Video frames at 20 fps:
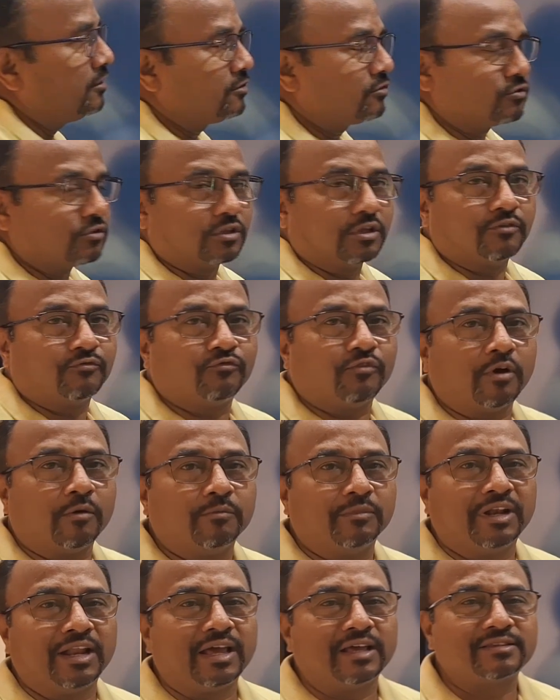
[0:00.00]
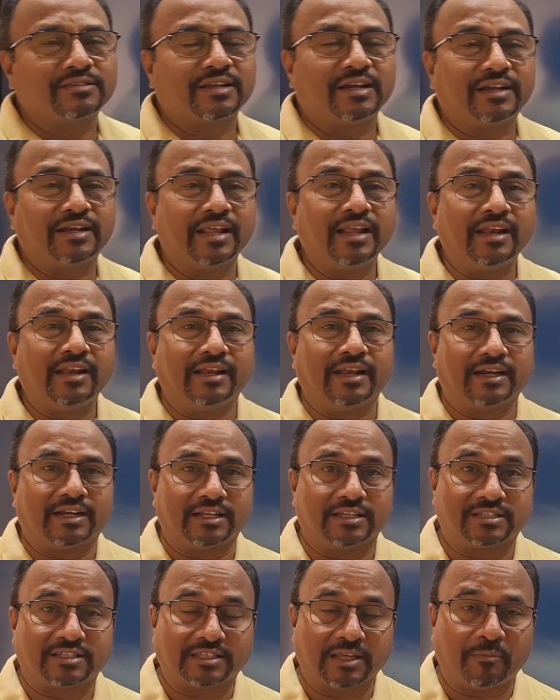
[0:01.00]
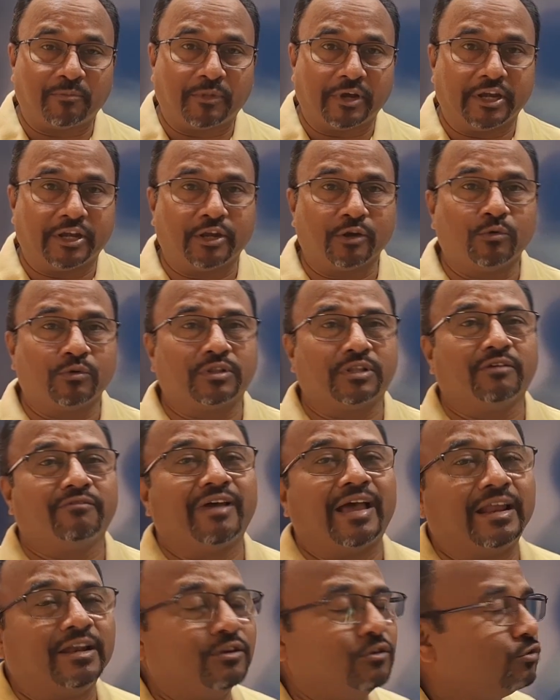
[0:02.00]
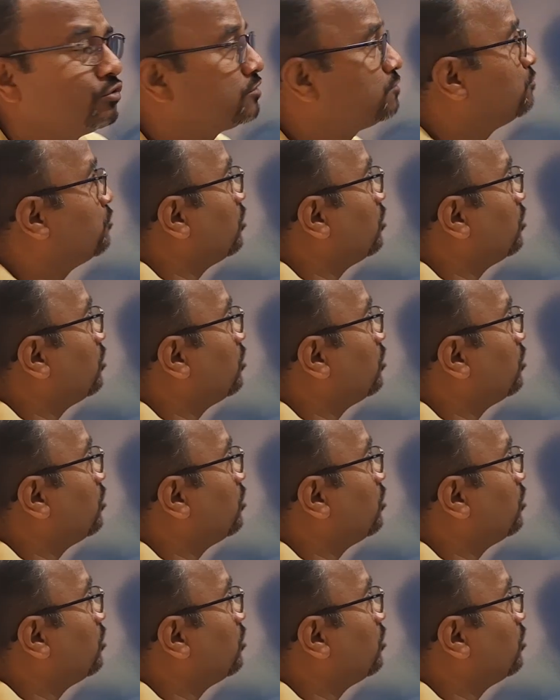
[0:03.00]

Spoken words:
So the formula is written. Let us substitute the values